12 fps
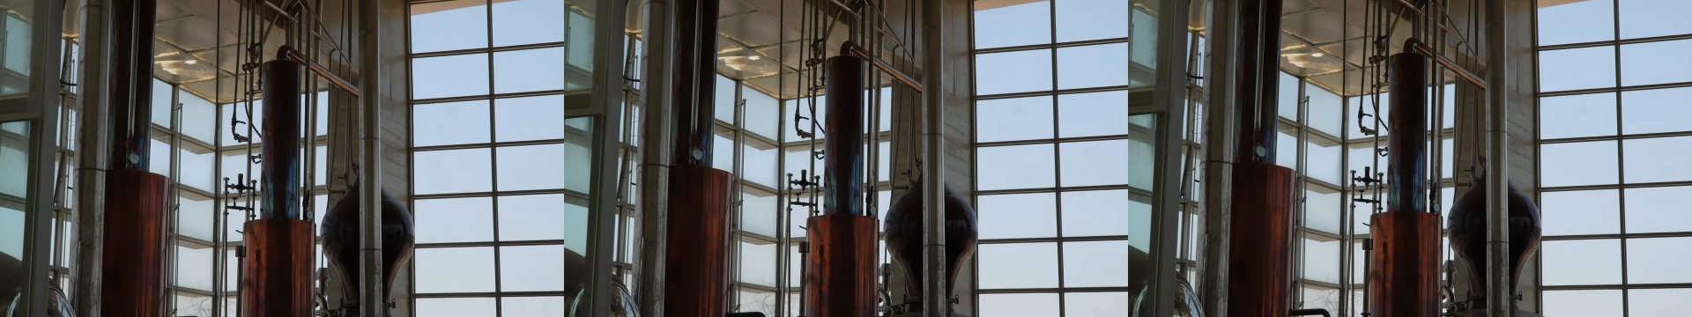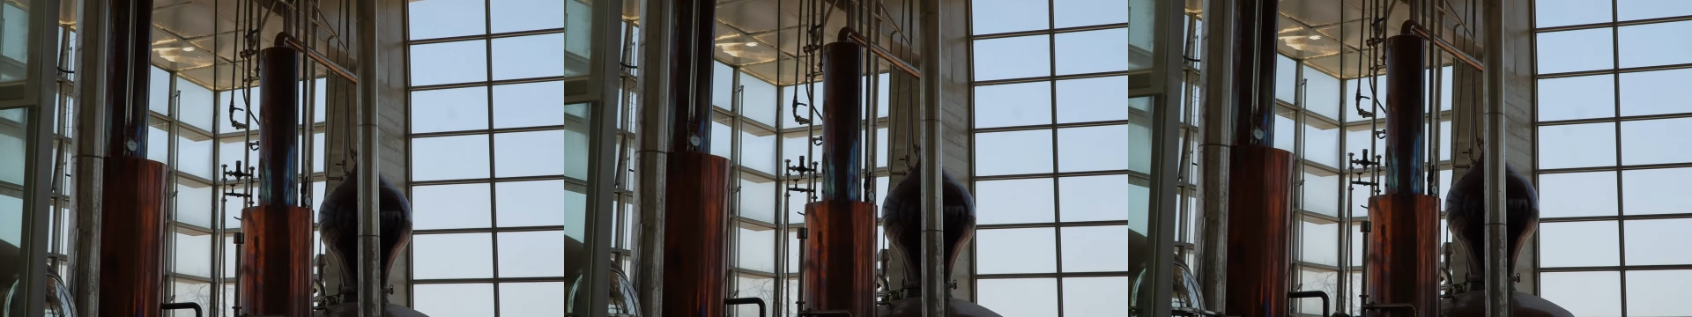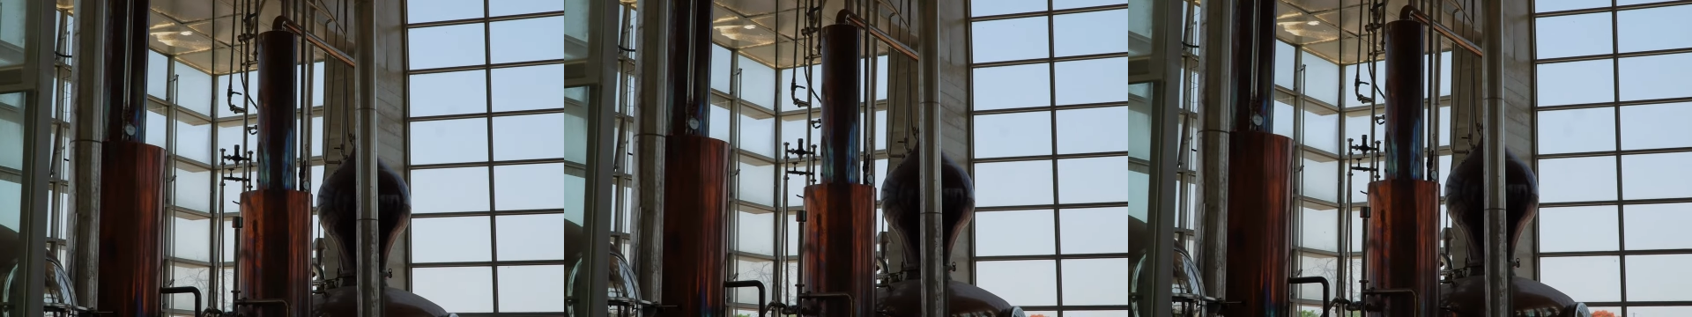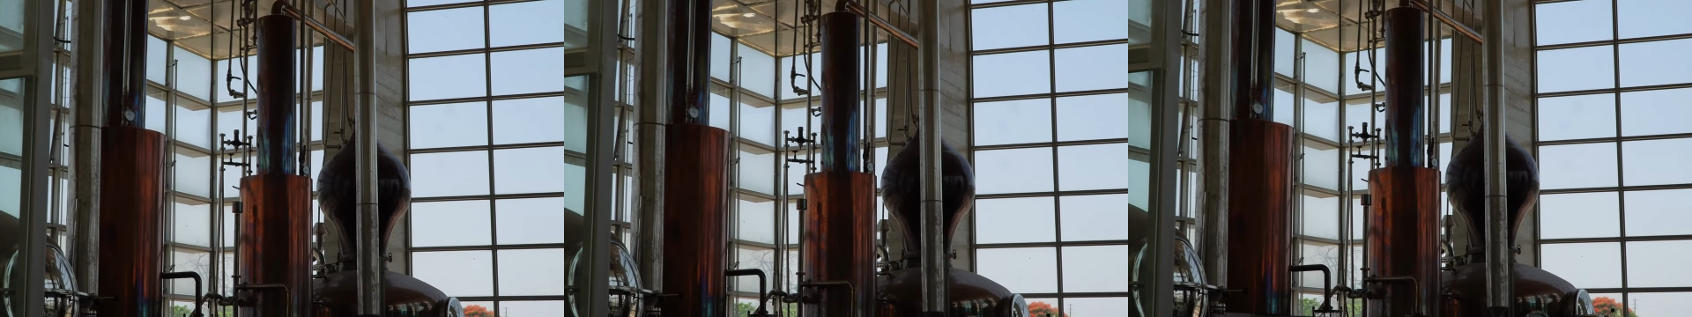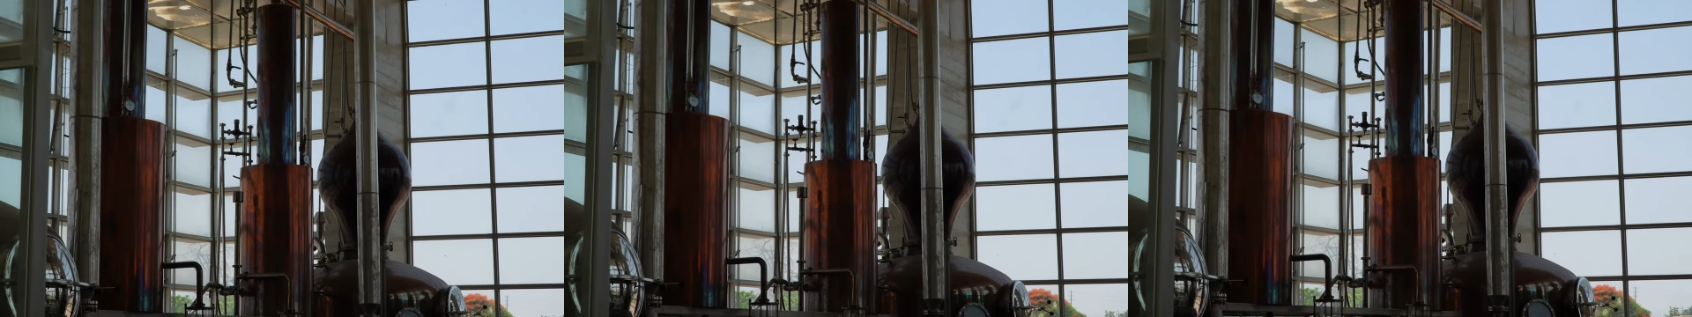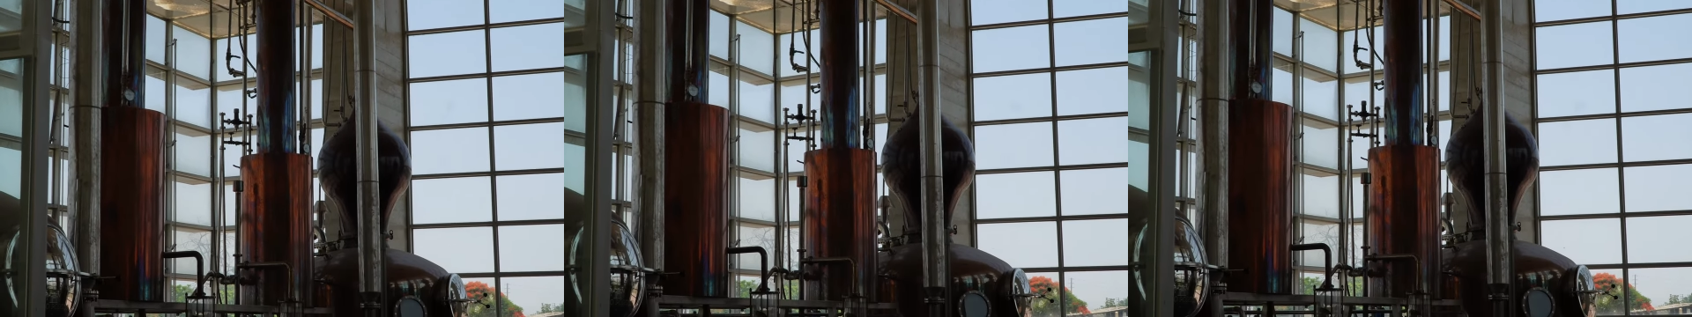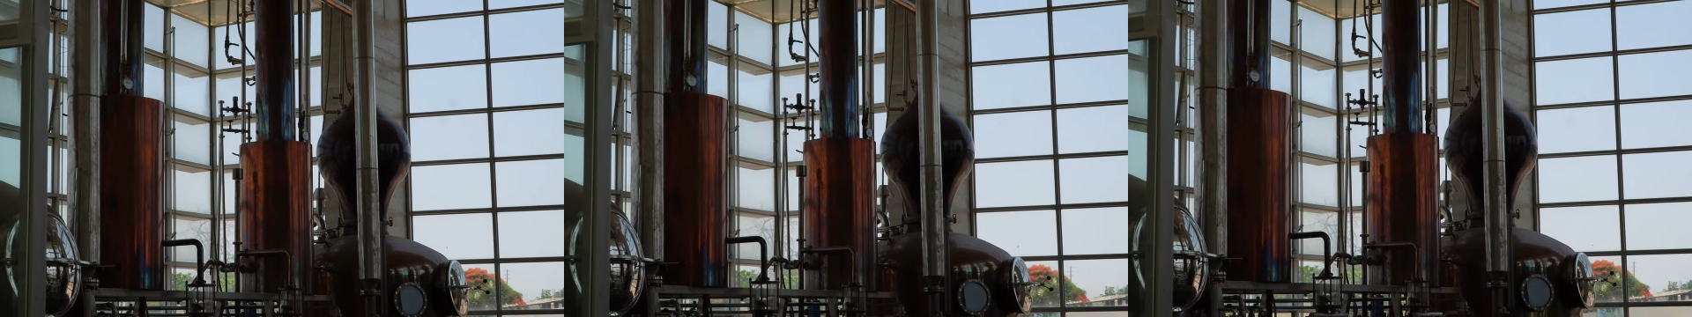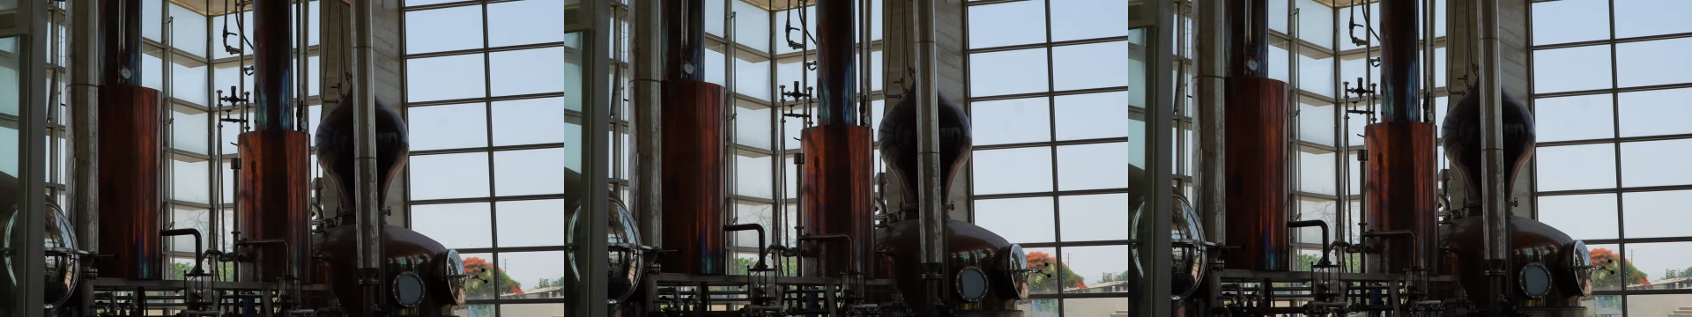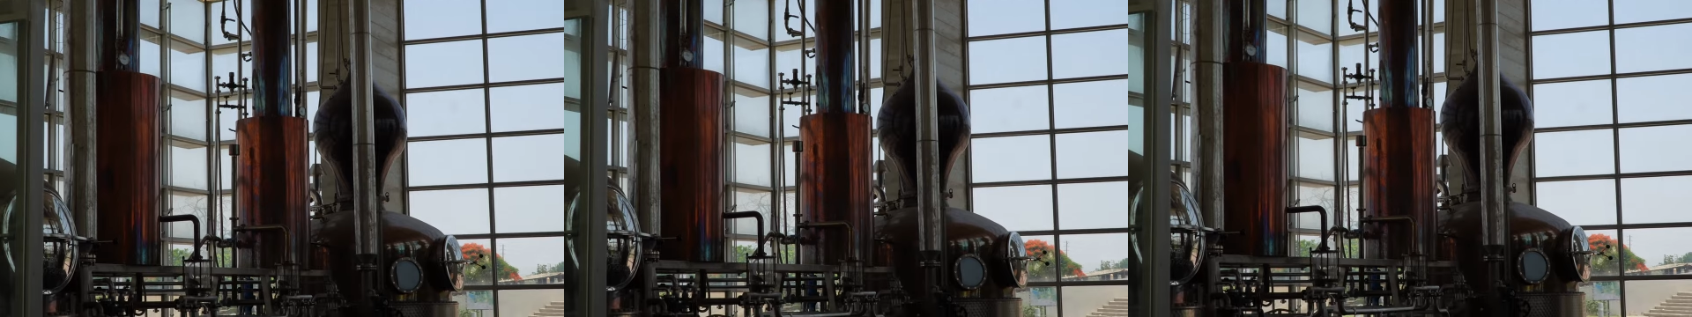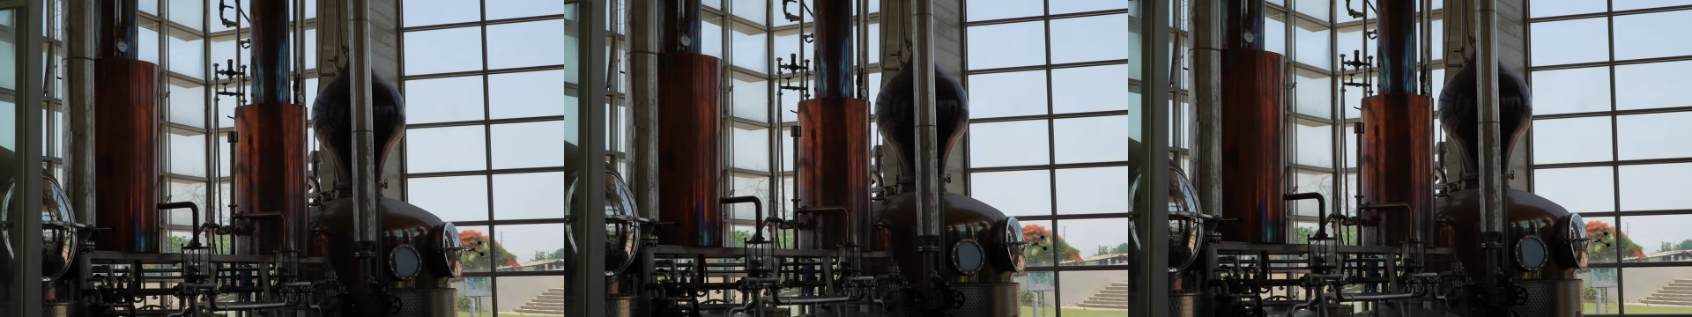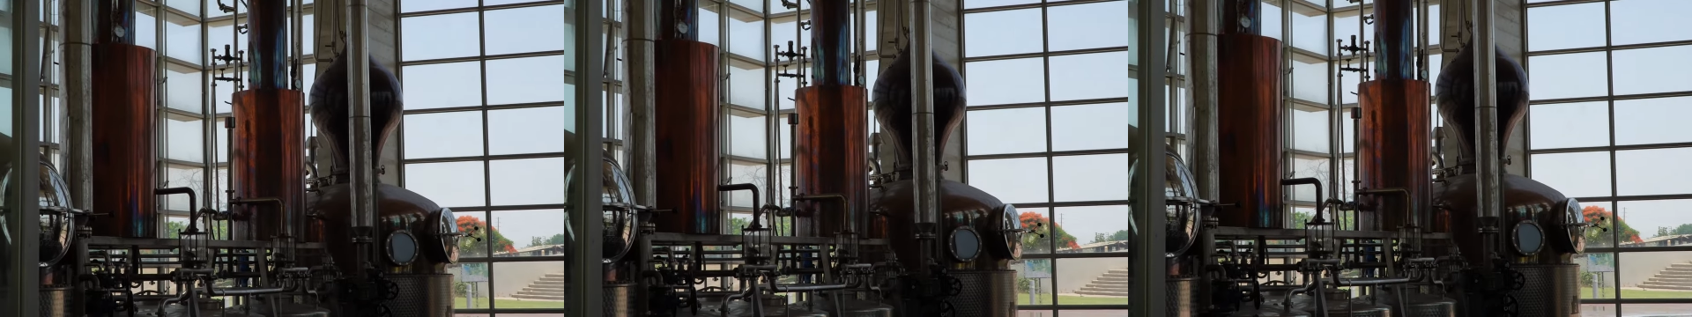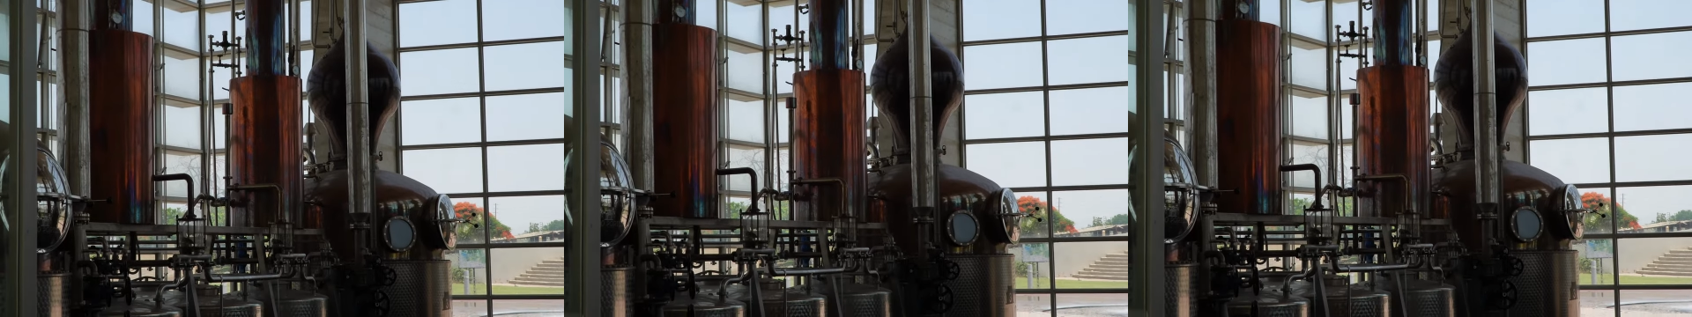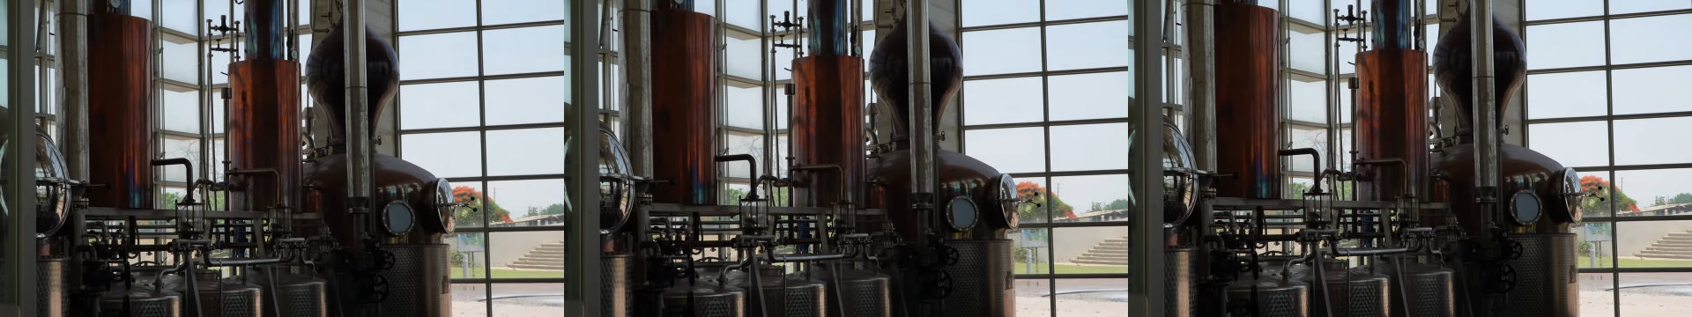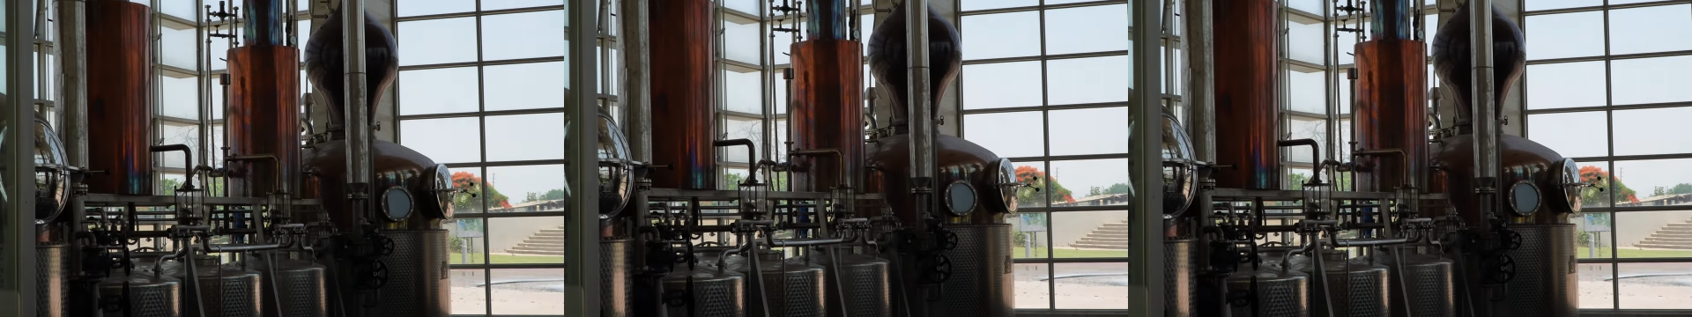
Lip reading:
Nobody's mouth can be seen.